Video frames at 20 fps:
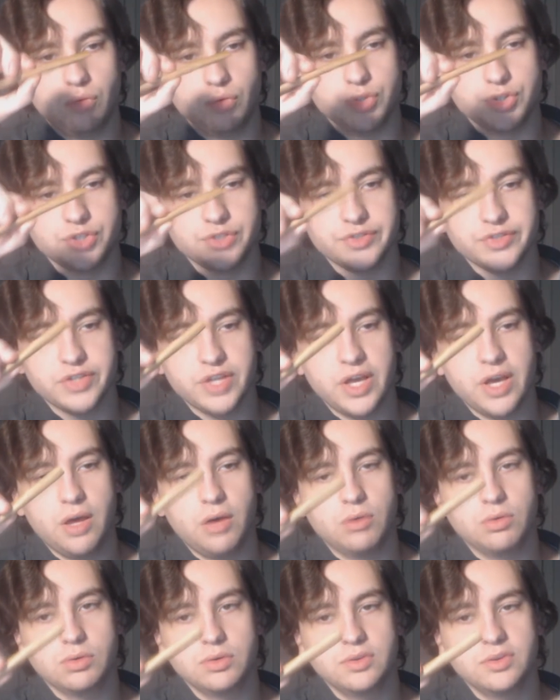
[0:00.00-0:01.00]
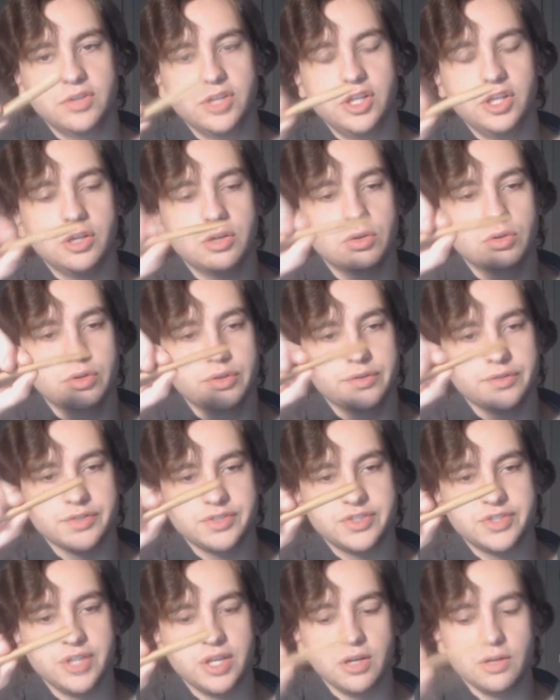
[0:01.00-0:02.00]
which is now legal in
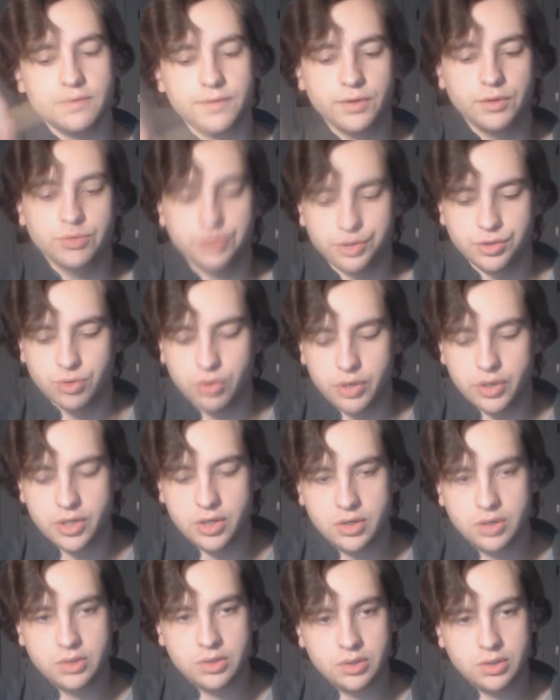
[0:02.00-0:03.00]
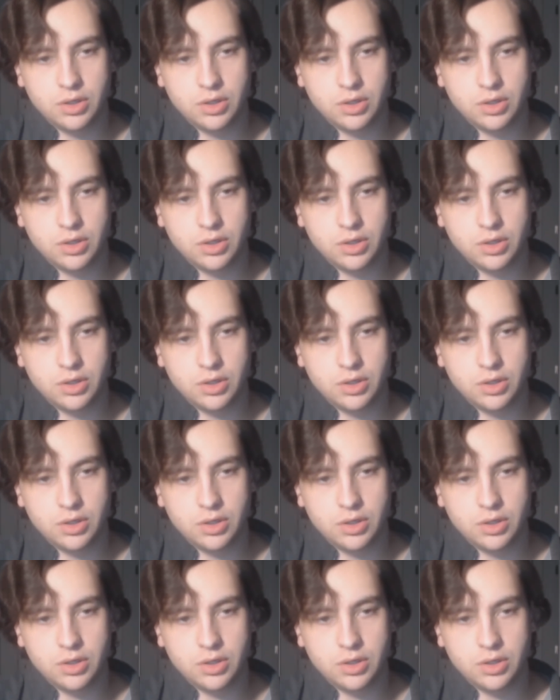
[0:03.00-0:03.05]
the state of Illinois,